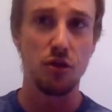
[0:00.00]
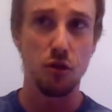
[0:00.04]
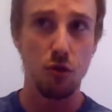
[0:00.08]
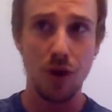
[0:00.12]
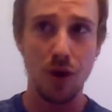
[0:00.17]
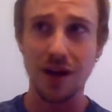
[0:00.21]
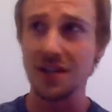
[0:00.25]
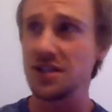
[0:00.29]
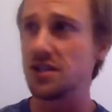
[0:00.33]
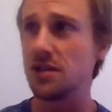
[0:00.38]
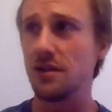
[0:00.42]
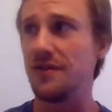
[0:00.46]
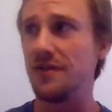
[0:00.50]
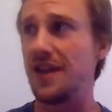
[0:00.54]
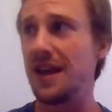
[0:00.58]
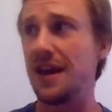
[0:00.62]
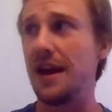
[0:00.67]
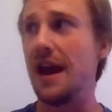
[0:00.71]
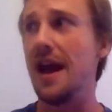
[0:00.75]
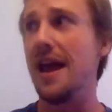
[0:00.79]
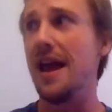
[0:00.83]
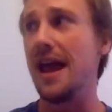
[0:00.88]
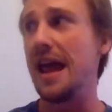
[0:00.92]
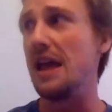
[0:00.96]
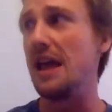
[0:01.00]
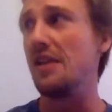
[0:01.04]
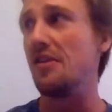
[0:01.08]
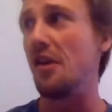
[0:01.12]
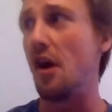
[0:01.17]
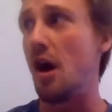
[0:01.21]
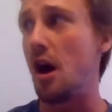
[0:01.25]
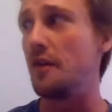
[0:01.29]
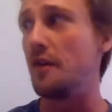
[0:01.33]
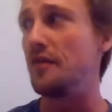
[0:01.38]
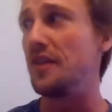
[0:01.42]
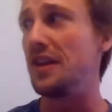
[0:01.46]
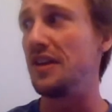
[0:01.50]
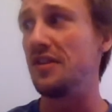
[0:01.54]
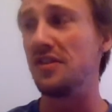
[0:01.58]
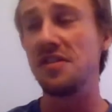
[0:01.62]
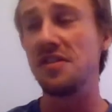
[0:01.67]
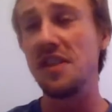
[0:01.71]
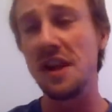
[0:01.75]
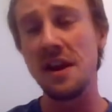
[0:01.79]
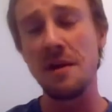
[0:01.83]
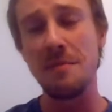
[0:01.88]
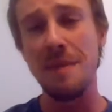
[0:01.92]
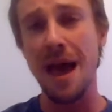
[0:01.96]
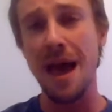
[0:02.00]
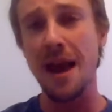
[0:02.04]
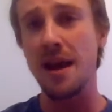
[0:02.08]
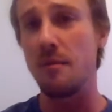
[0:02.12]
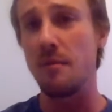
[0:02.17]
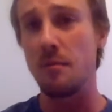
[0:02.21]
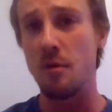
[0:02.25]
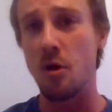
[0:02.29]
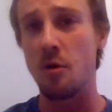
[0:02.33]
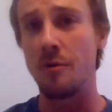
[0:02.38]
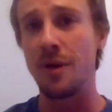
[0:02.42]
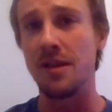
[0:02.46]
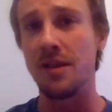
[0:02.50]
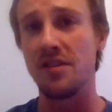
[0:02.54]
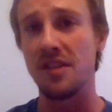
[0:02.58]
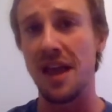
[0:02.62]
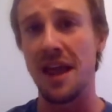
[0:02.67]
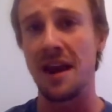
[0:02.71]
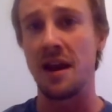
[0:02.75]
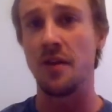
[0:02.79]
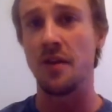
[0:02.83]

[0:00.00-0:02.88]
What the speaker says: thrust of it is on these cinematic moments and